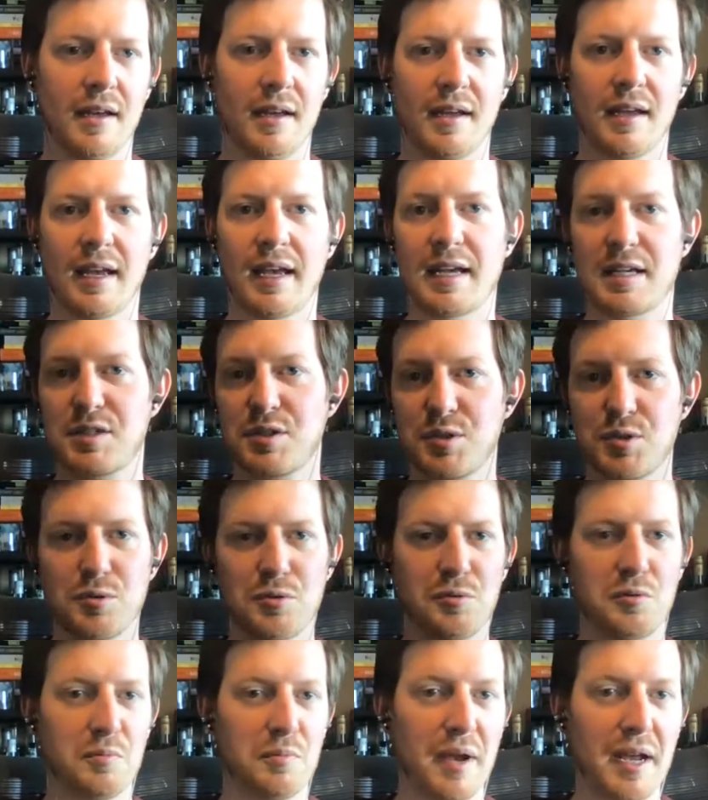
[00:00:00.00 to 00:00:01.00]
as
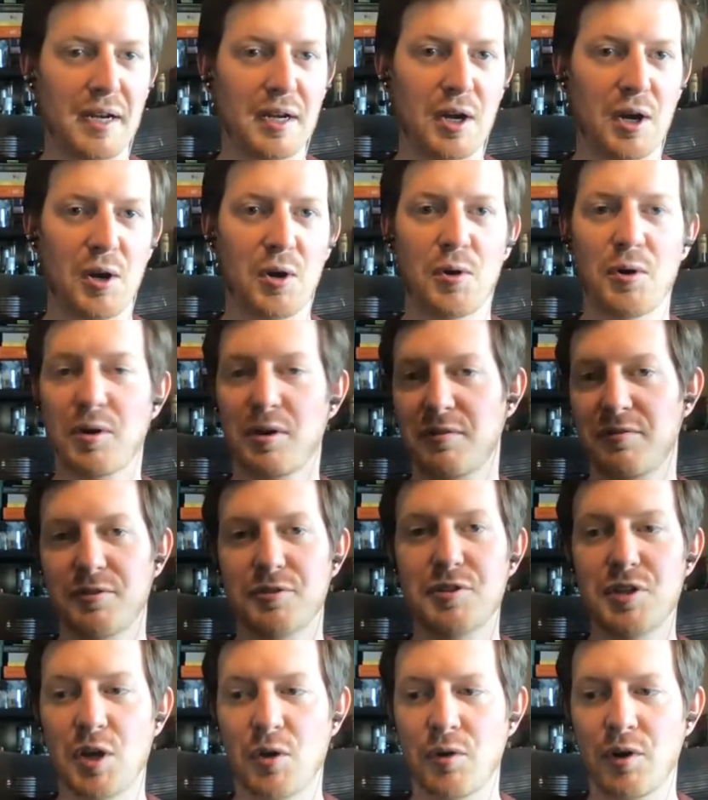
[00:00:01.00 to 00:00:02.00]
you may know, or if you
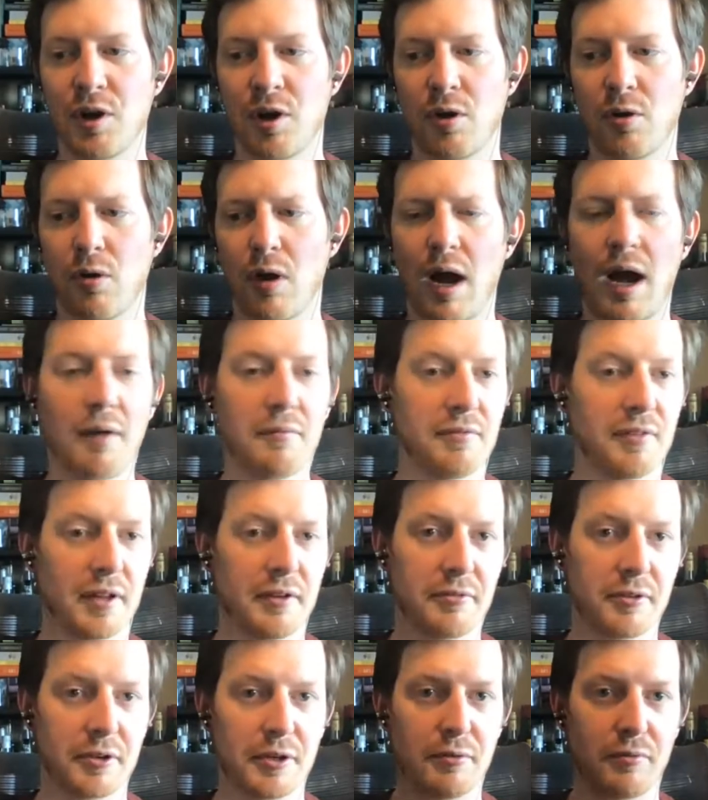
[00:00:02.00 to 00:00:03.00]
don't know, hop
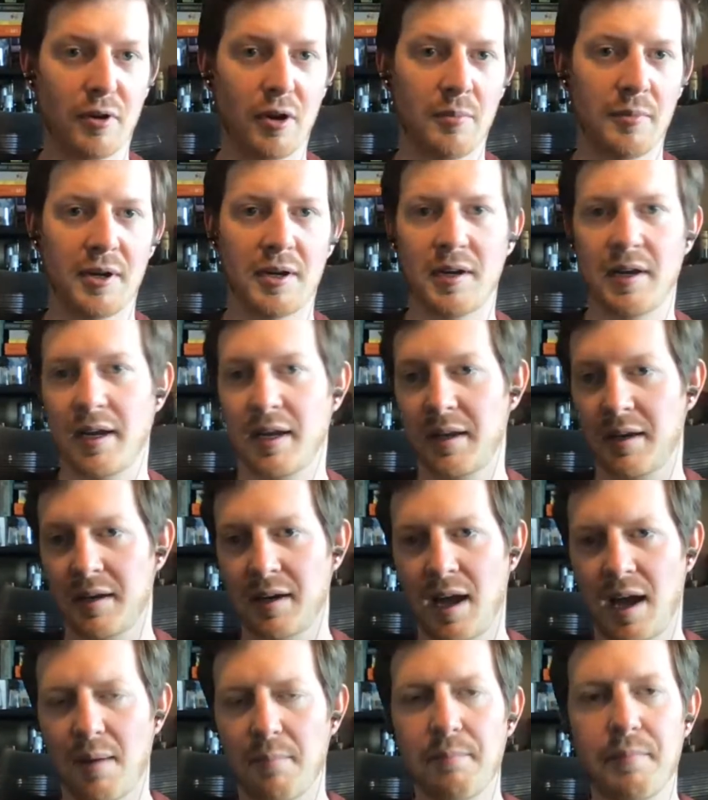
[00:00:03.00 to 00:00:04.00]
flavor and aroma and
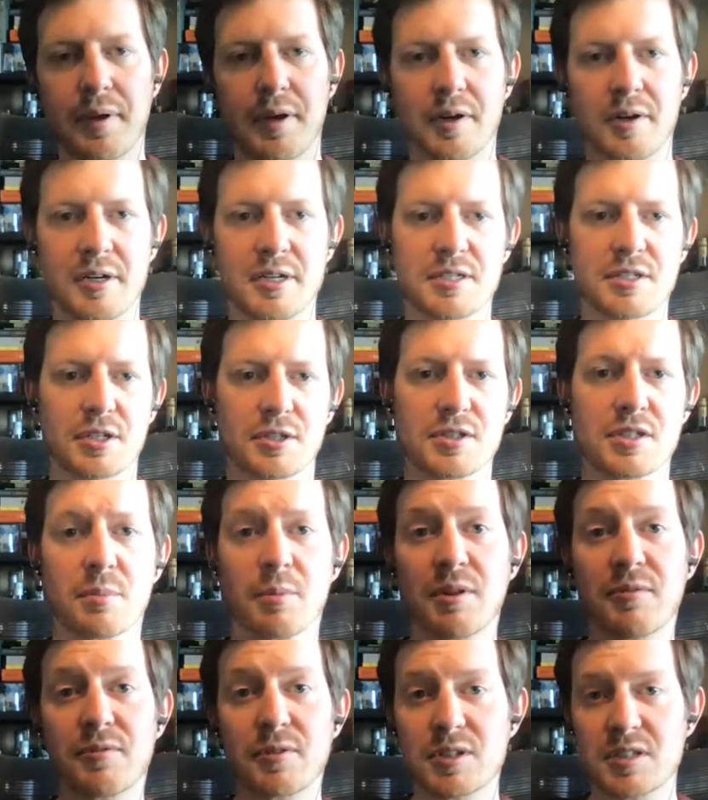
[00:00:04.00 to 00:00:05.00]
hop bitterness are some
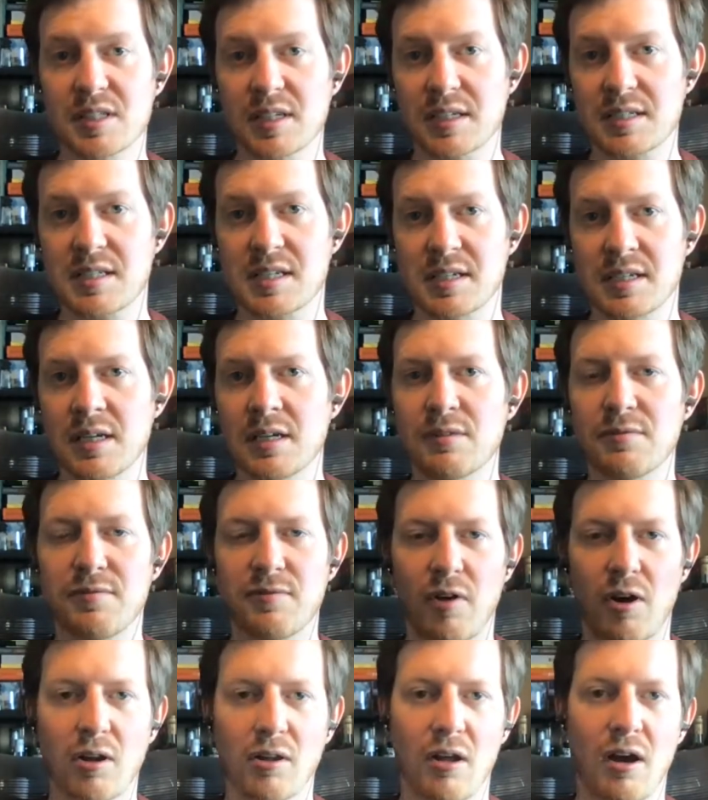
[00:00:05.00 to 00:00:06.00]
of the first things that tend to
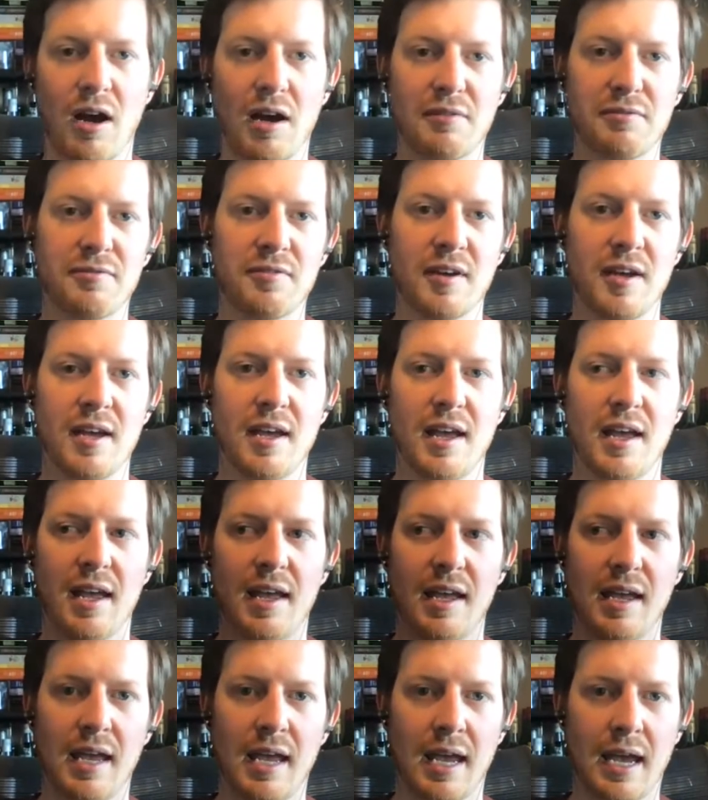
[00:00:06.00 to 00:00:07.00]
fall off
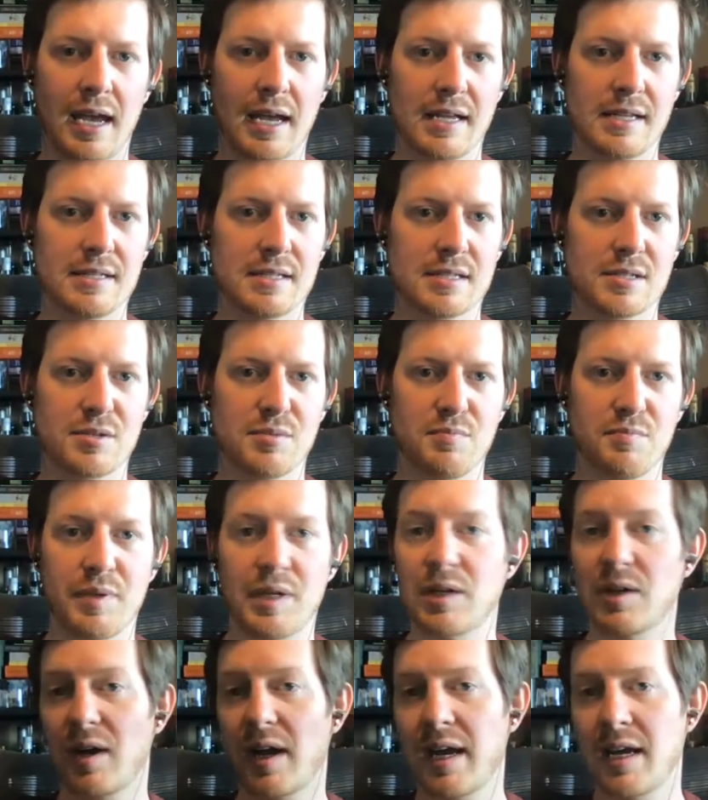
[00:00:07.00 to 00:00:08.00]
as
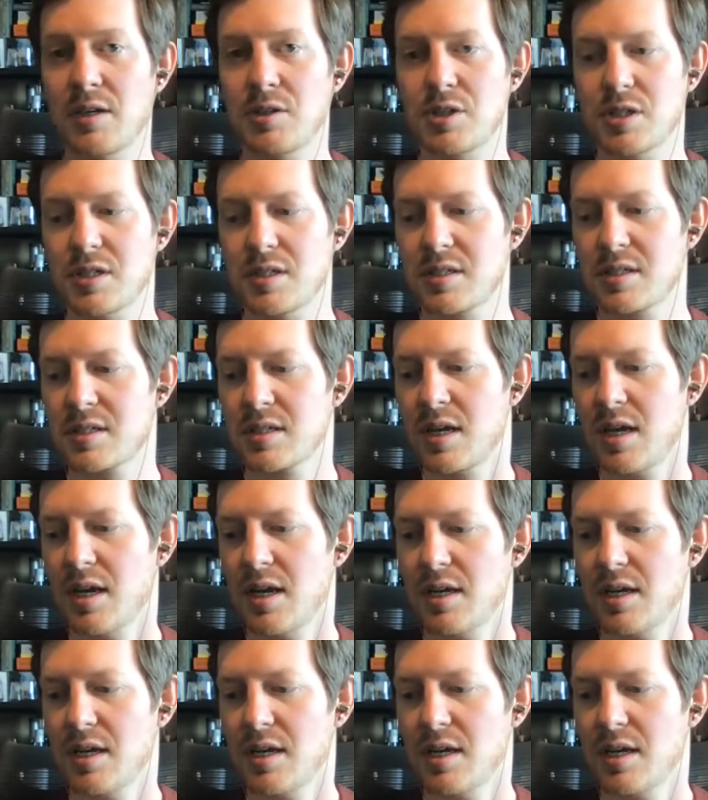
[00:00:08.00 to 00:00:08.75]
beer ages.